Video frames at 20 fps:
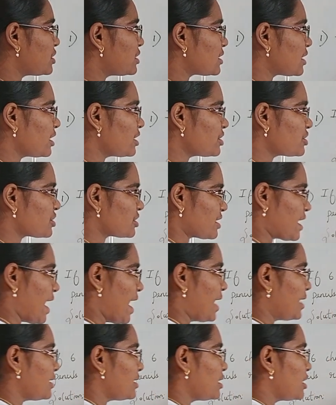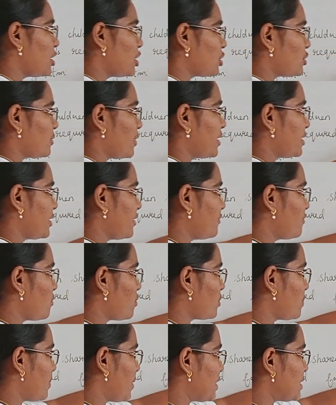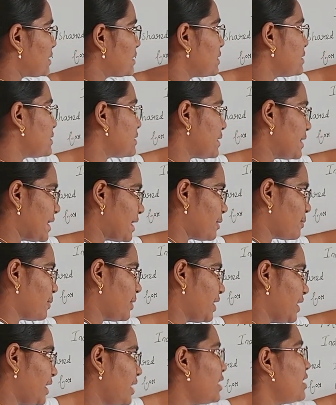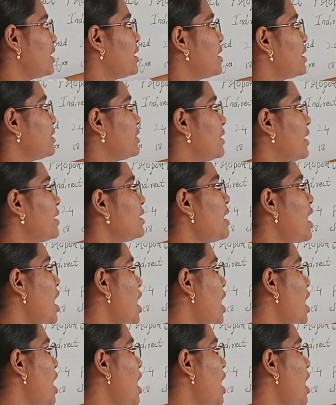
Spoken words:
children share 24 pencils equally, then